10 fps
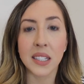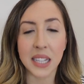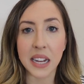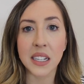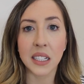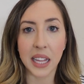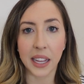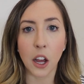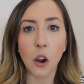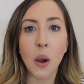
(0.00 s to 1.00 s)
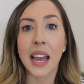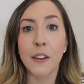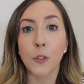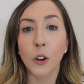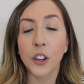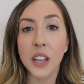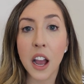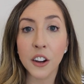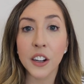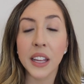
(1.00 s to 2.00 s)
set Lego. And for
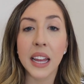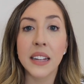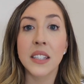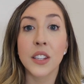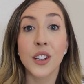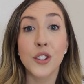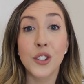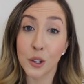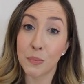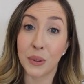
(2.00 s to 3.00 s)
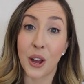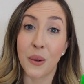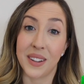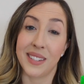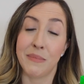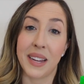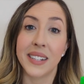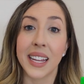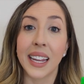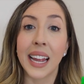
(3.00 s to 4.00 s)
younger kids, the Duplo is
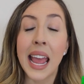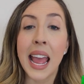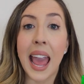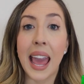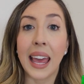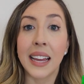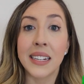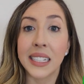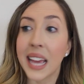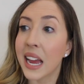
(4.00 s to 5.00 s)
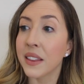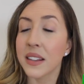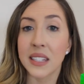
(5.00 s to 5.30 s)
amazing. And again, the